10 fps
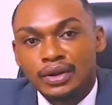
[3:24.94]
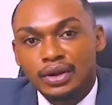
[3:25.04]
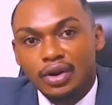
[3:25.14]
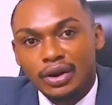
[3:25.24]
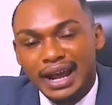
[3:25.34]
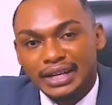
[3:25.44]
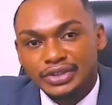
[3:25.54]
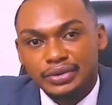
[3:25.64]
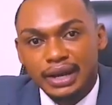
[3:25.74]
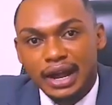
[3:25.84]

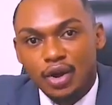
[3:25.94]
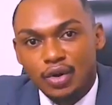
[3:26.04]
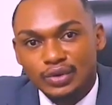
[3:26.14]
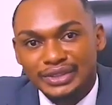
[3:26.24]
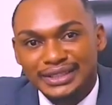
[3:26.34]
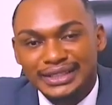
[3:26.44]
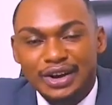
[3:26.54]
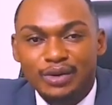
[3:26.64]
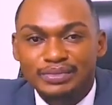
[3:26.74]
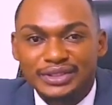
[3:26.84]
lawyers rely on
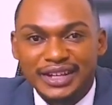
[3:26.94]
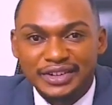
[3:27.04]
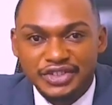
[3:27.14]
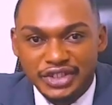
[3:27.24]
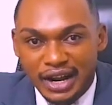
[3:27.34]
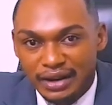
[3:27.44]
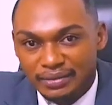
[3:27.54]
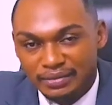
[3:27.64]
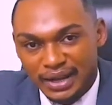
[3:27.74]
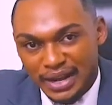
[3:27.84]

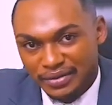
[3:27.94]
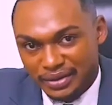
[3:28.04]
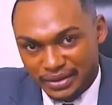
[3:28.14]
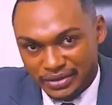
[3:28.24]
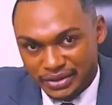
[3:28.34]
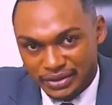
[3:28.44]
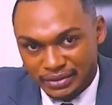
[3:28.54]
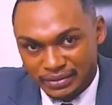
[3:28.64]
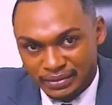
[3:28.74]
circumstantial evidence